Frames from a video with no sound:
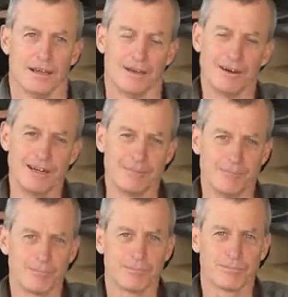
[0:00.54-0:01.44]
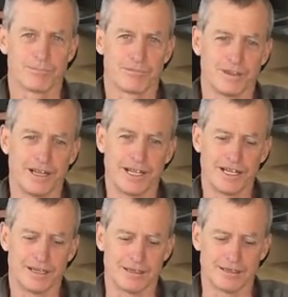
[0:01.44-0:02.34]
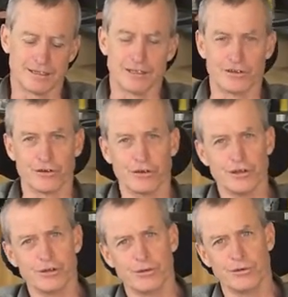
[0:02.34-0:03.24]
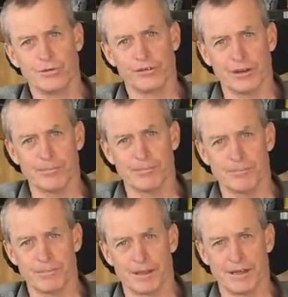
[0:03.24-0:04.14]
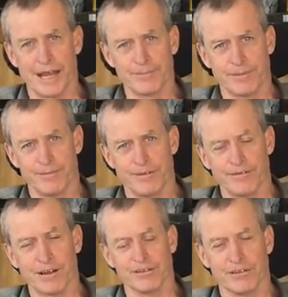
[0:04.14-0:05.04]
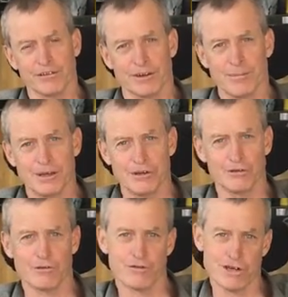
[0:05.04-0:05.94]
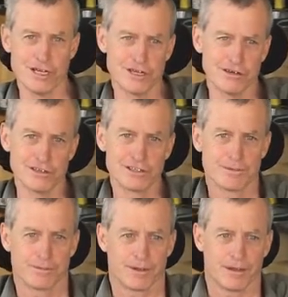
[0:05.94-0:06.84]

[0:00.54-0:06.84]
Alright, today I'm going to show you some adaptive devices I've been using for years.